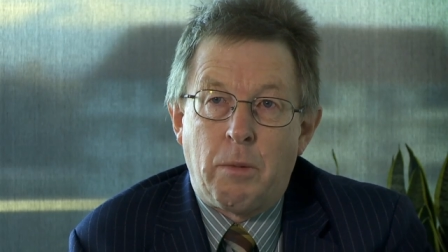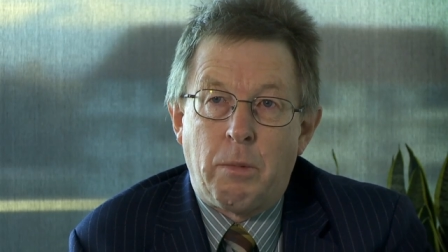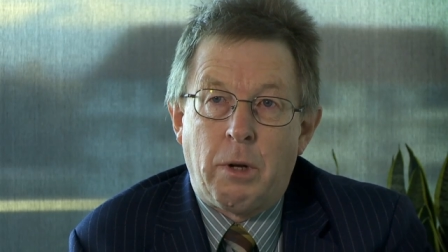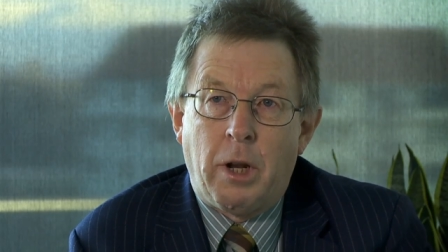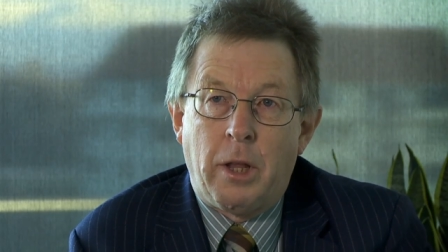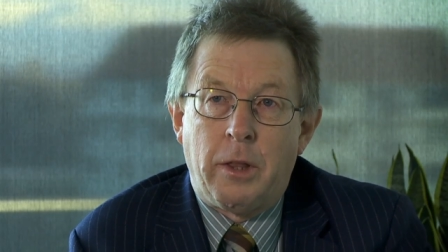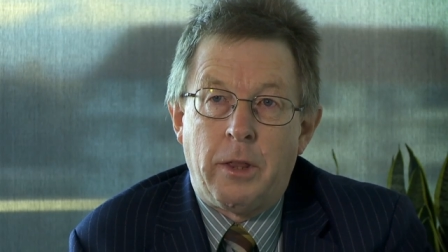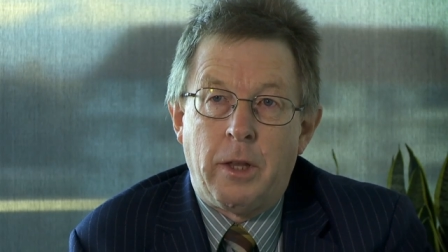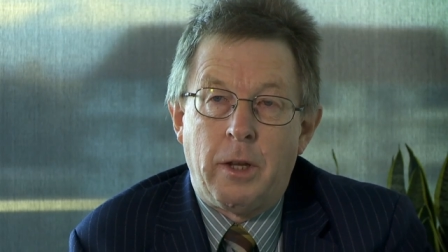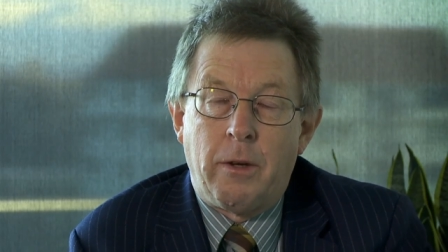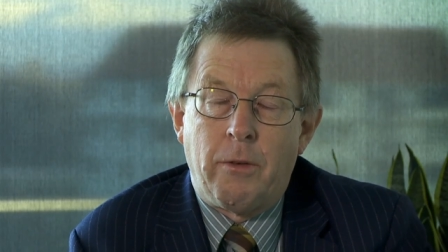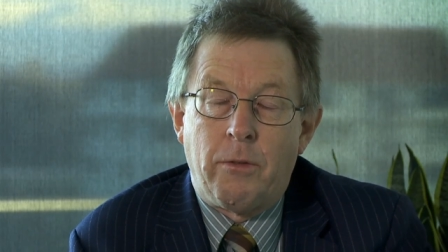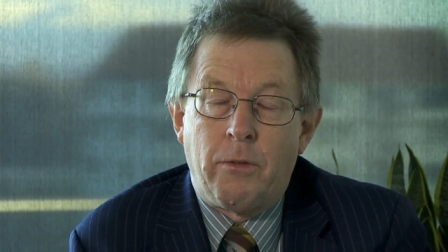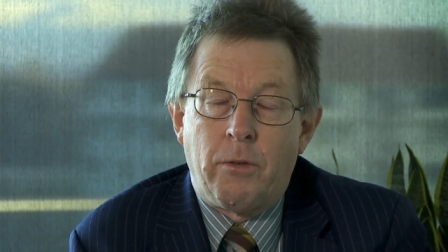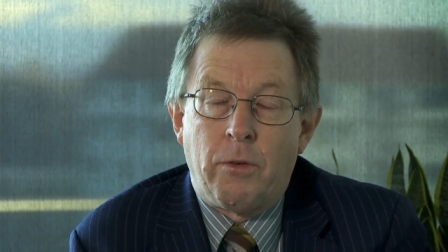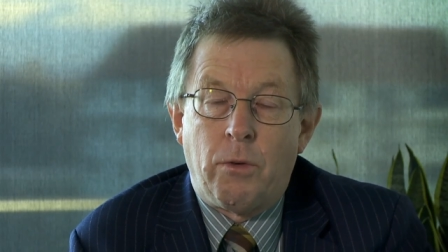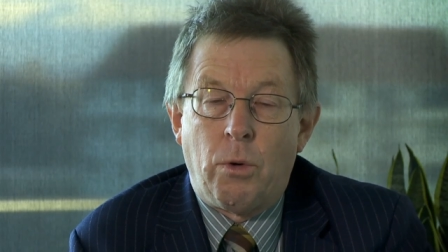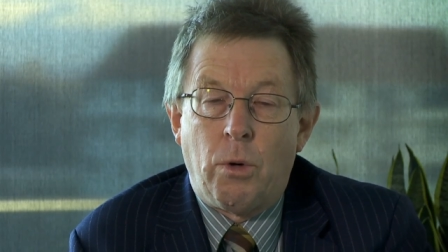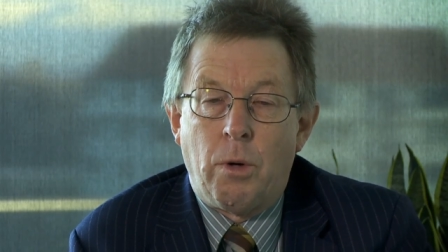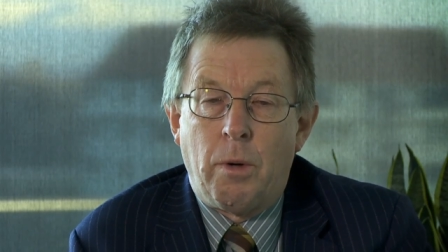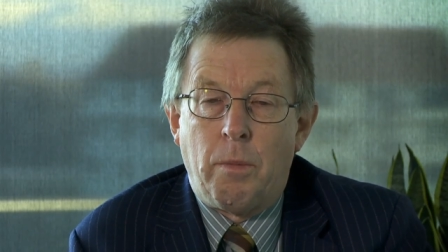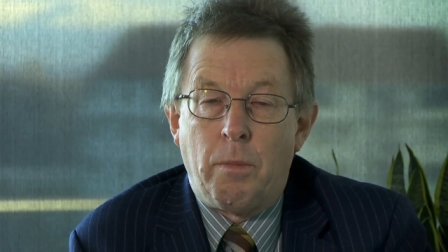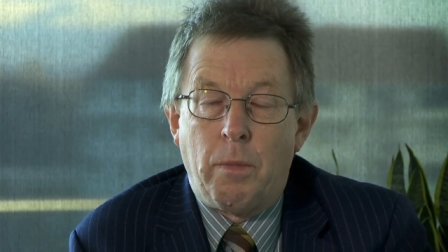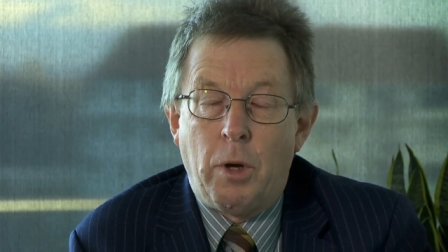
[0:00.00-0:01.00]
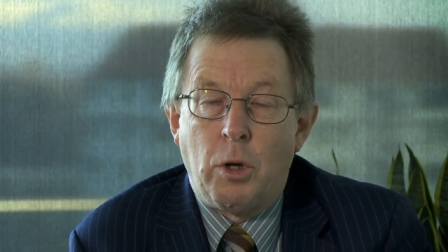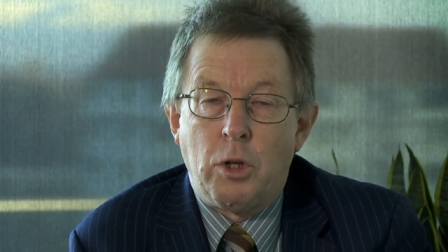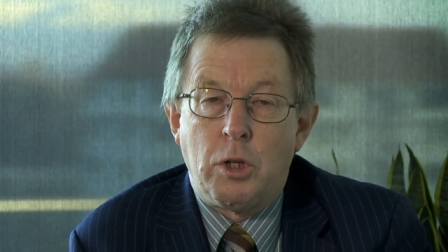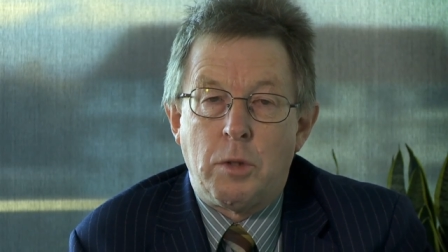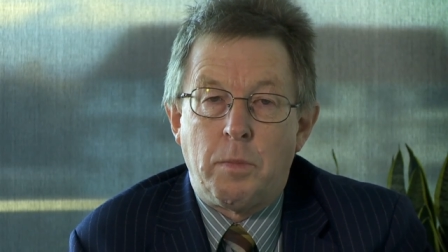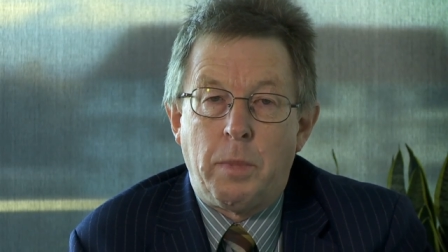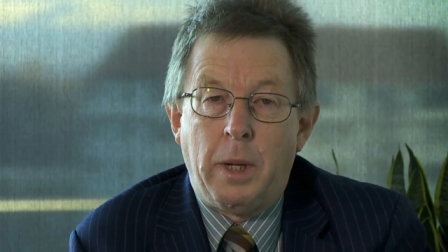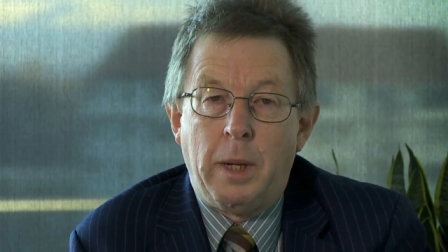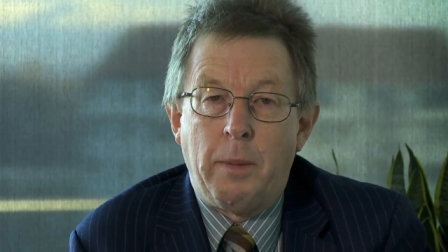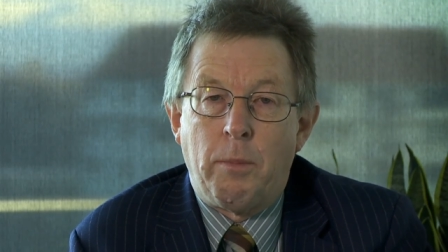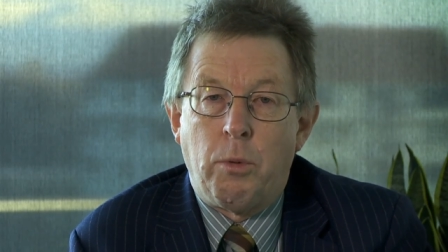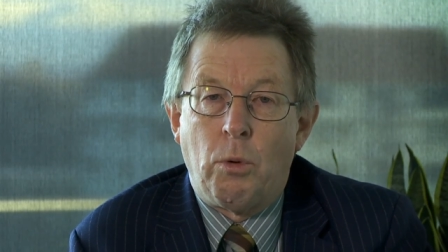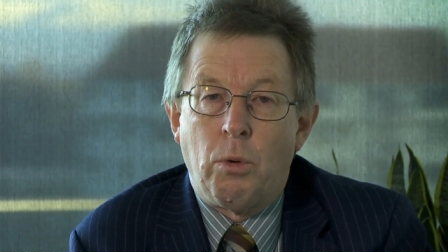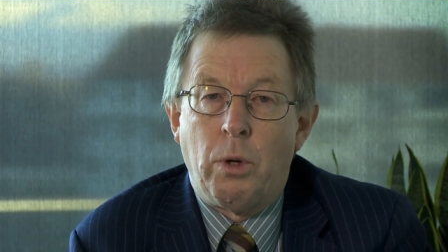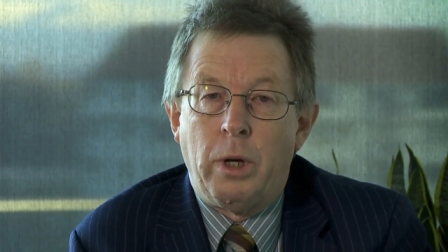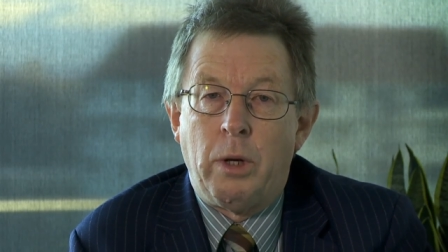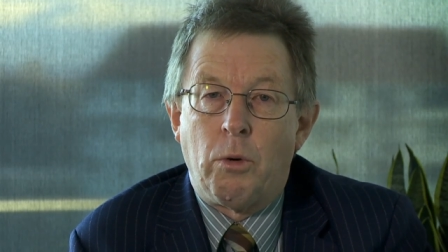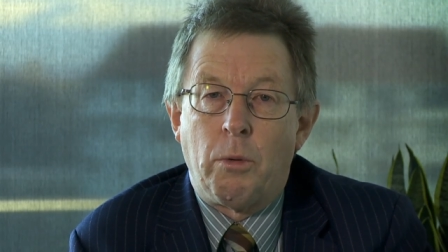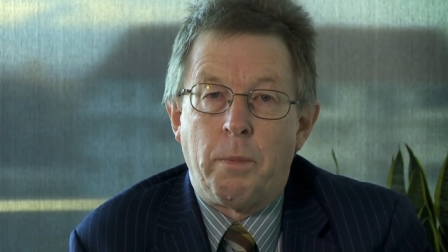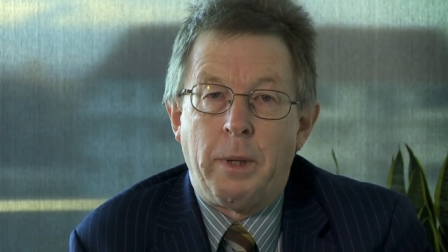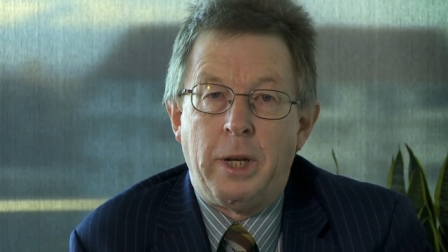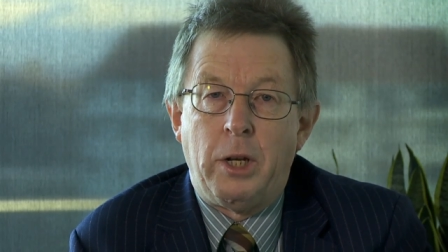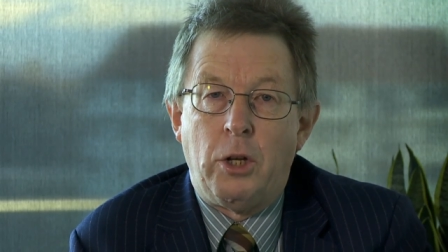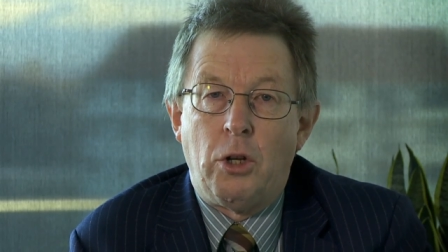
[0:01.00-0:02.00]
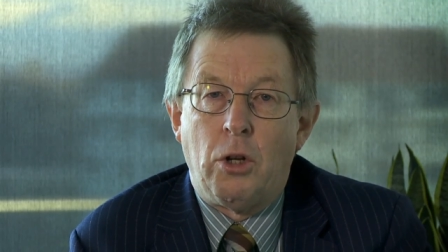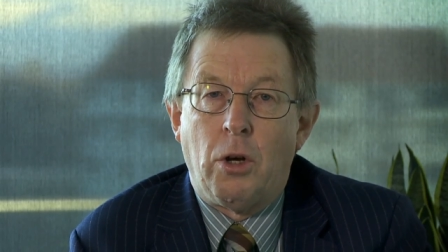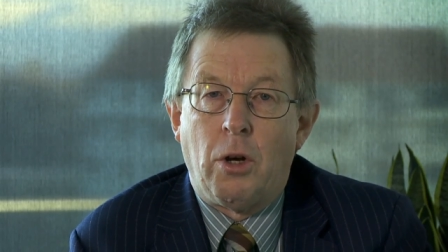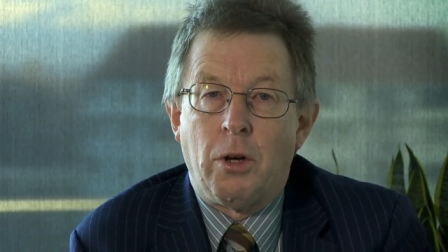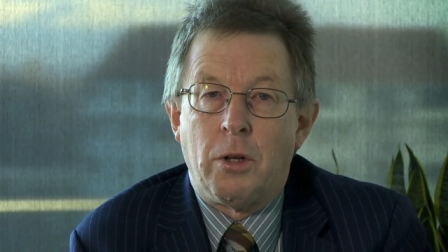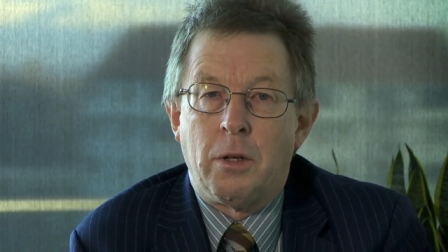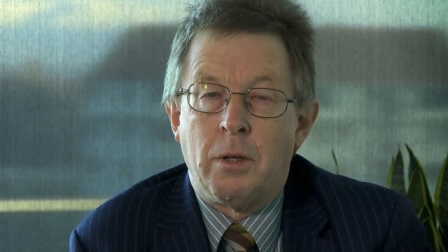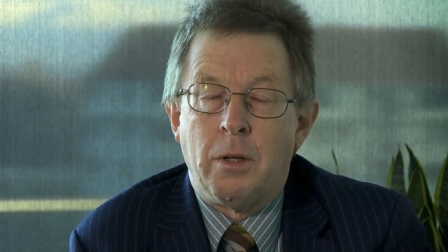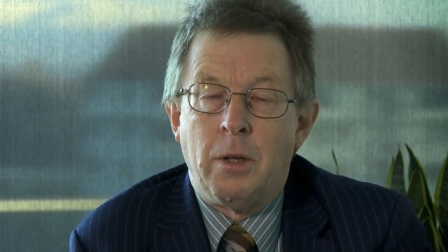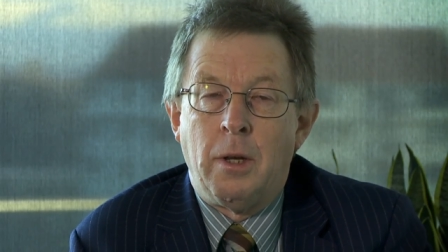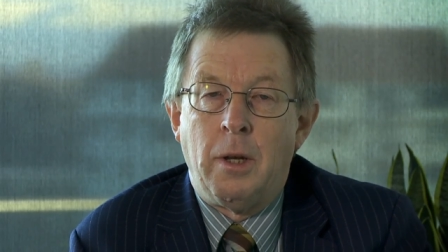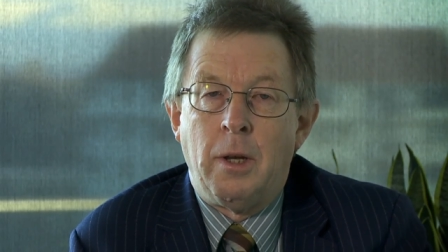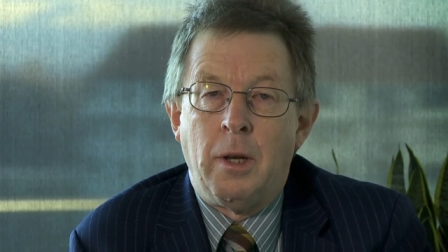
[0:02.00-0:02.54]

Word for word: but I think for most people it'll be not